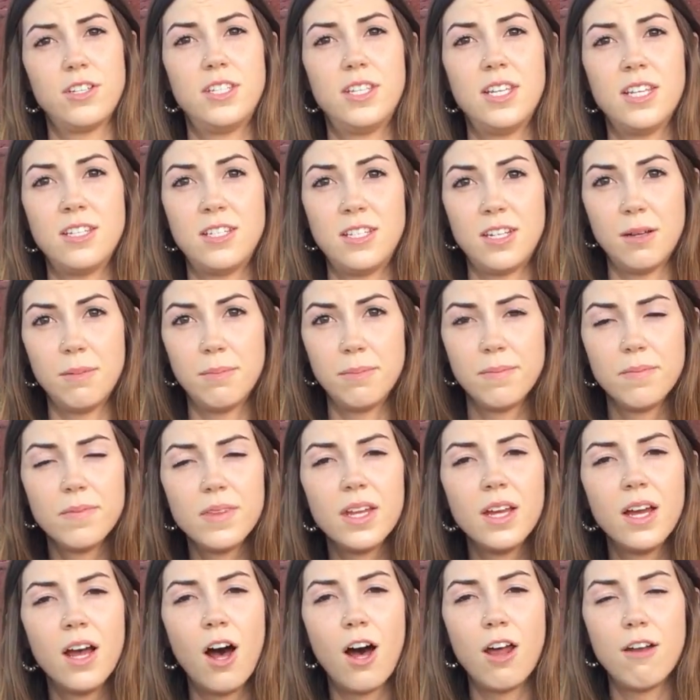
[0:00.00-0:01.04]
system
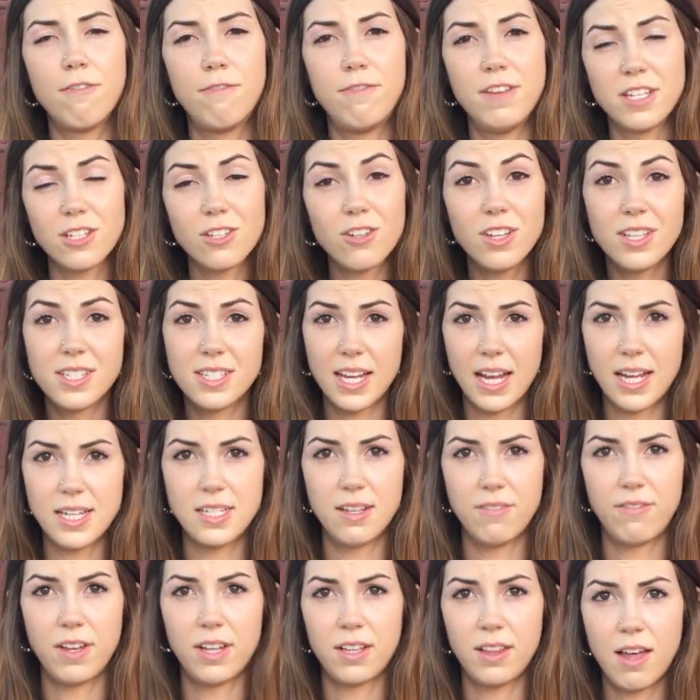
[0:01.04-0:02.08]
on a physical and
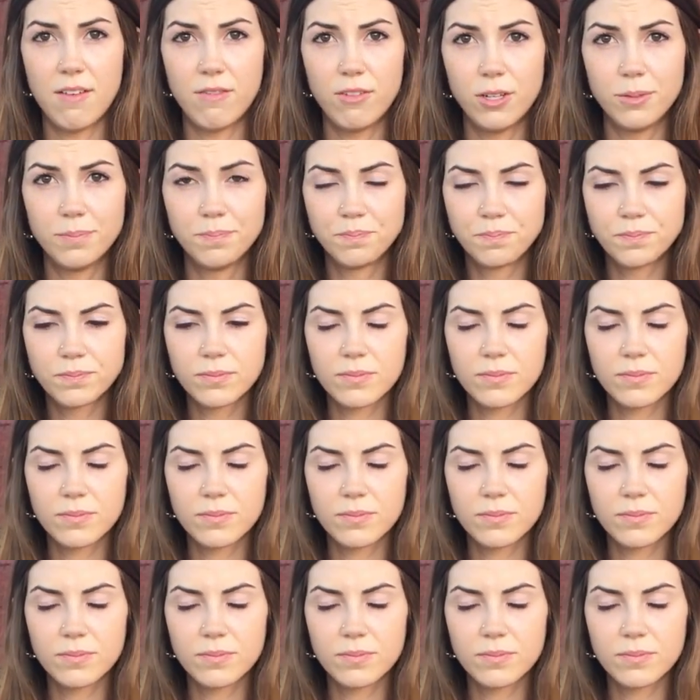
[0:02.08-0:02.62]
scientific level.